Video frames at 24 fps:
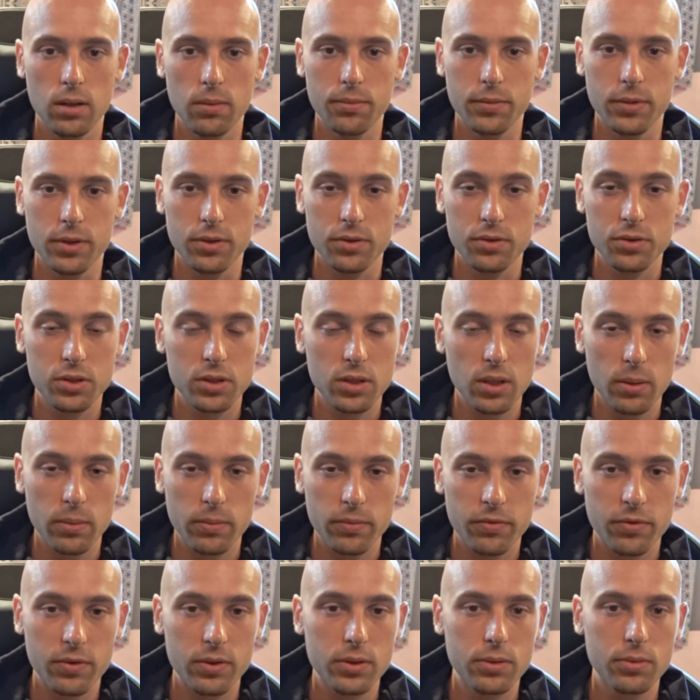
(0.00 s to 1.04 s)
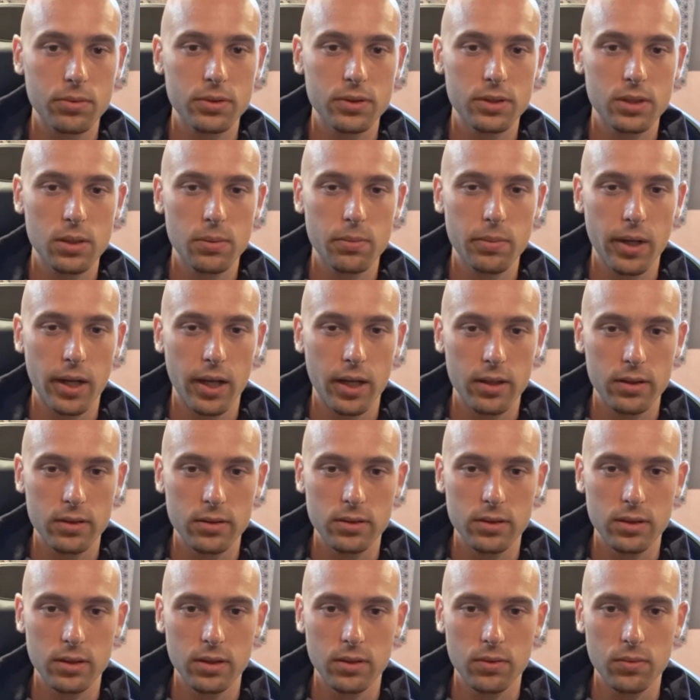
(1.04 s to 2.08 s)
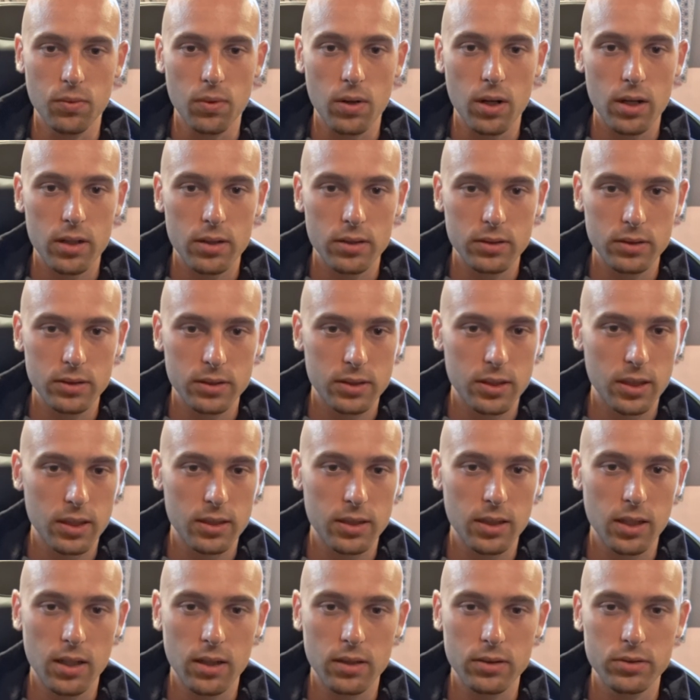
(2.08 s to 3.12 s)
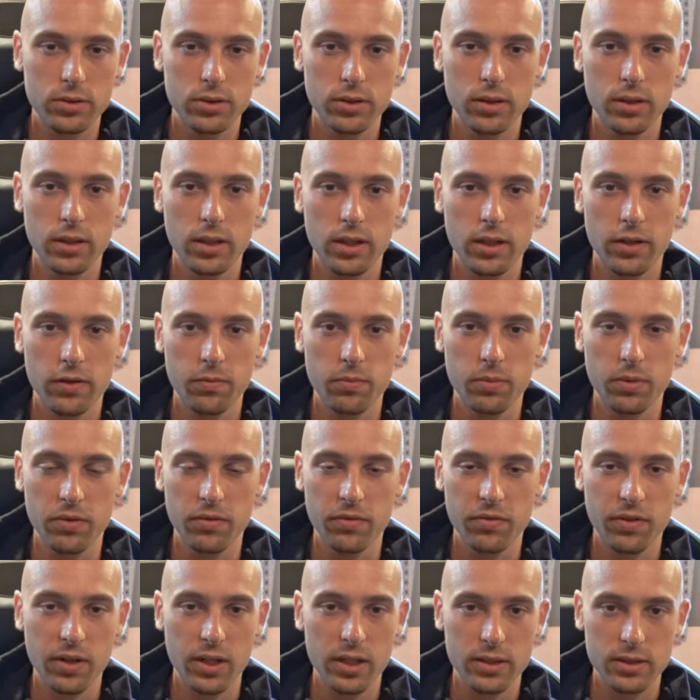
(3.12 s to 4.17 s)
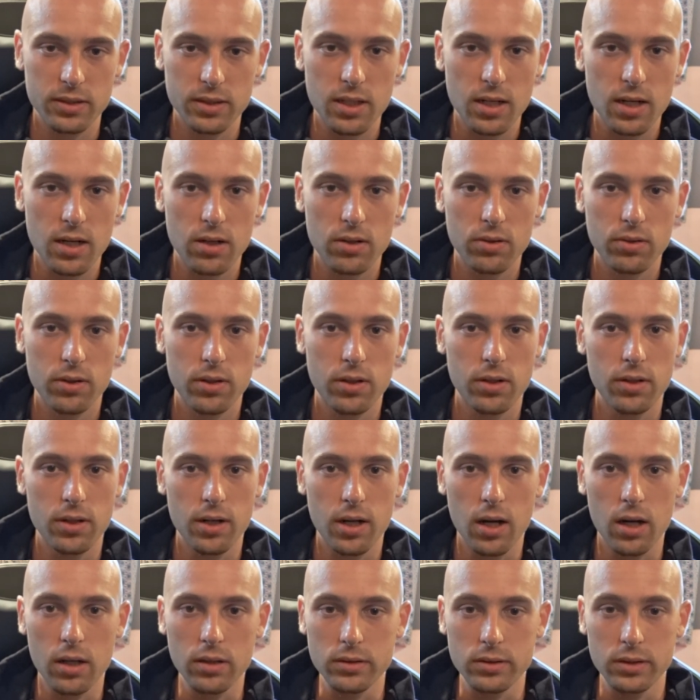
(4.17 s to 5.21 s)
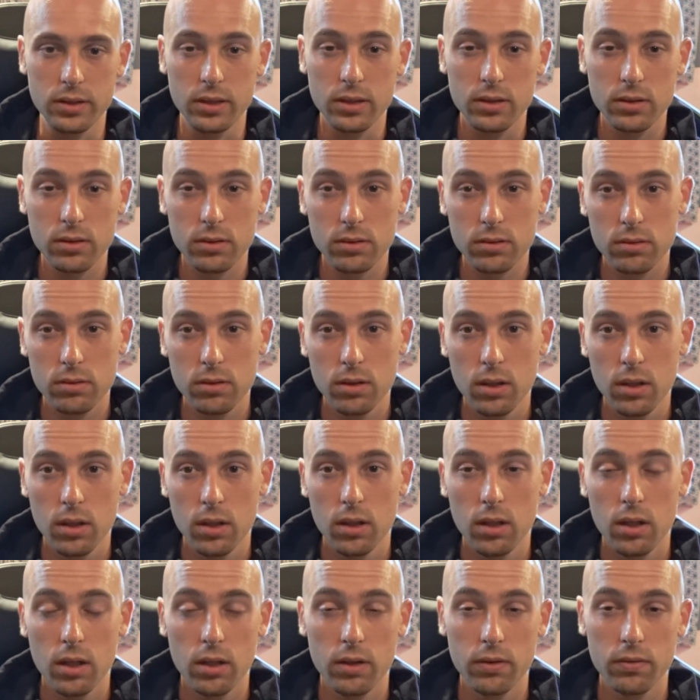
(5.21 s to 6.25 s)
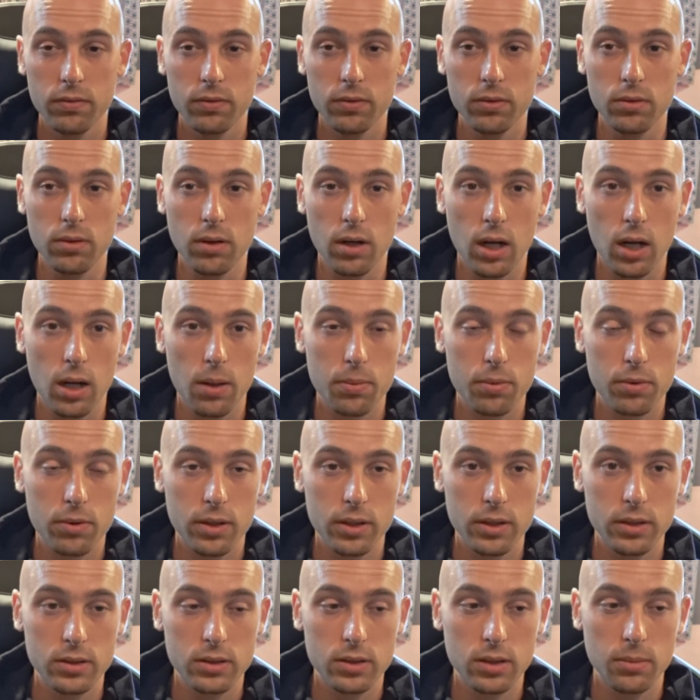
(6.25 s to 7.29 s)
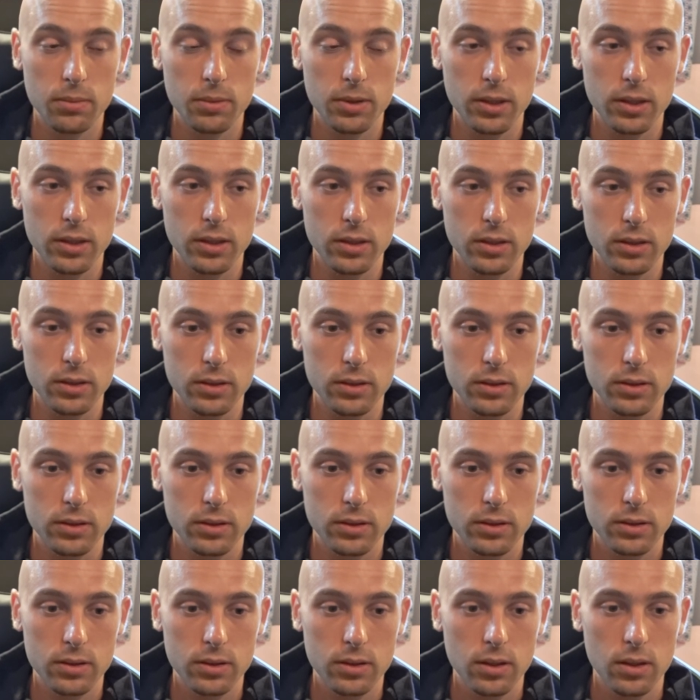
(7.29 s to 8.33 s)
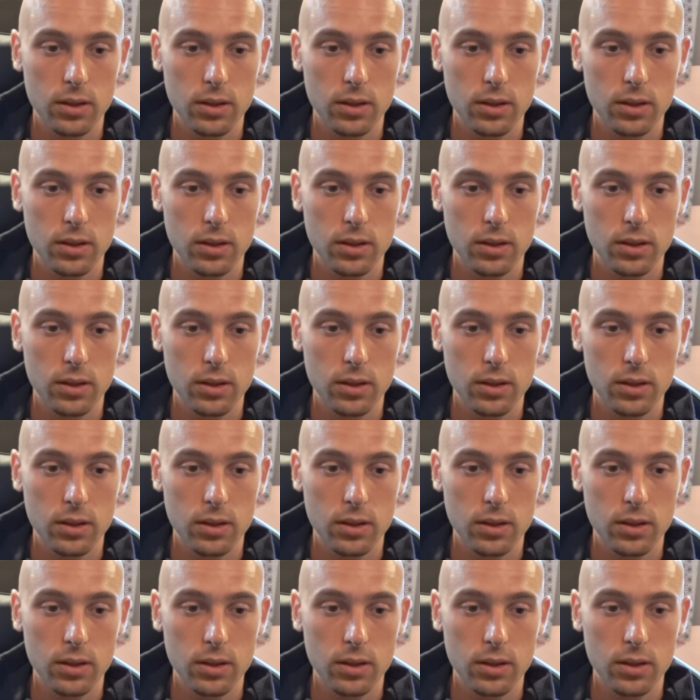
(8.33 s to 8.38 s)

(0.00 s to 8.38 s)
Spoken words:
There's some frequency bands in wireless technology that have been phased out and are now illegal. If you operate some of these,